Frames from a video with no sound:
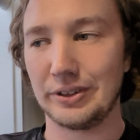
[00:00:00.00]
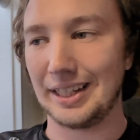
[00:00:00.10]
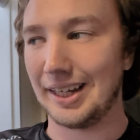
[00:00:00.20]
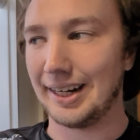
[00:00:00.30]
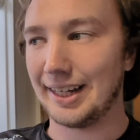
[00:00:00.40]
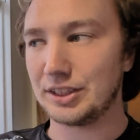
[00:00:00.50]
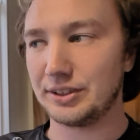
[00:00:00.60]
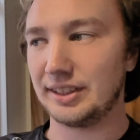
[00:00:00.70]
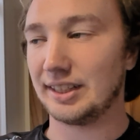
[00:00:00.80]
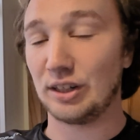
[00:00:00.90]
that
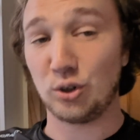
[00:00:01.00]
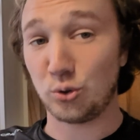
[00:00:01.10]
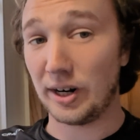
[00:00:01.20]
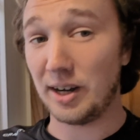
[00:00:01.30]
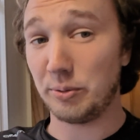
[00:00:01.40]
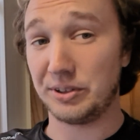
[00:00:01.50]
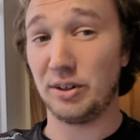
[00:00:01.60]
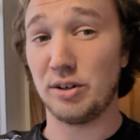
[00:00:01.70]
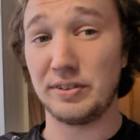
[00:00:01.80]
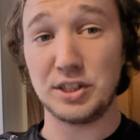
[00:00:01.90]
actually it can crack with the
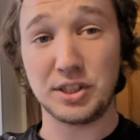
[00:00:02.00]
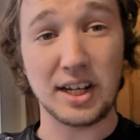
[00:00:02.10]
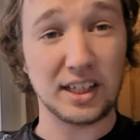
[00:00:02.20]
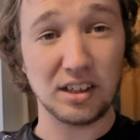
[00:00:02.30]
RV shaking,